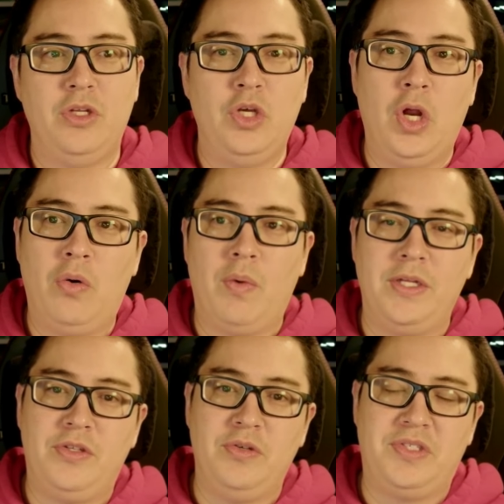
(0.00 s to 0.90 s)
You don't
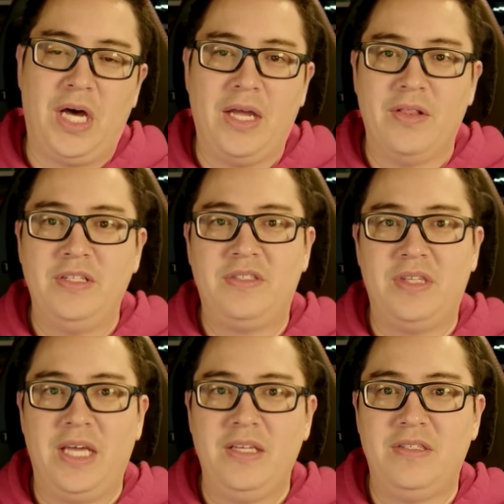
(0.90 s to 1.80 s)
want to silence
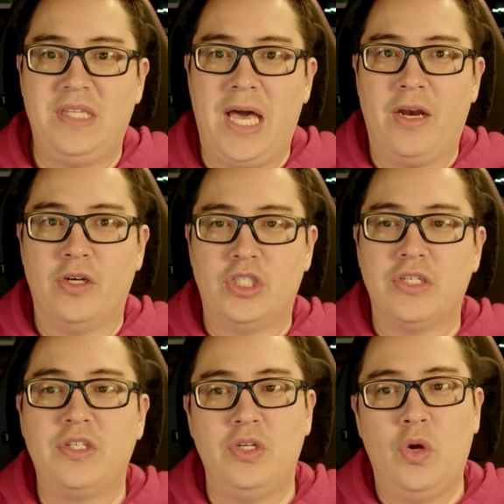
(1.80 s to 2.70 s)
things that are
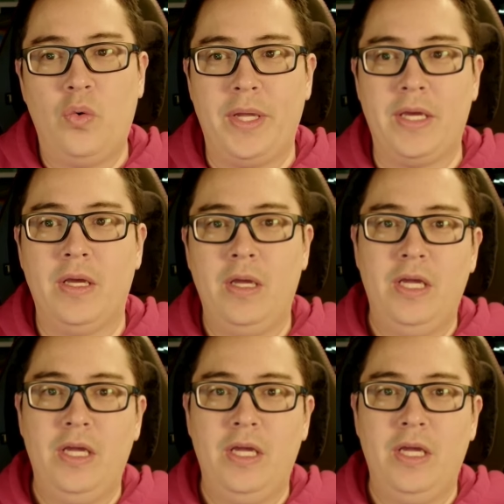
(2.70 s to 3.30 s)
just annoying,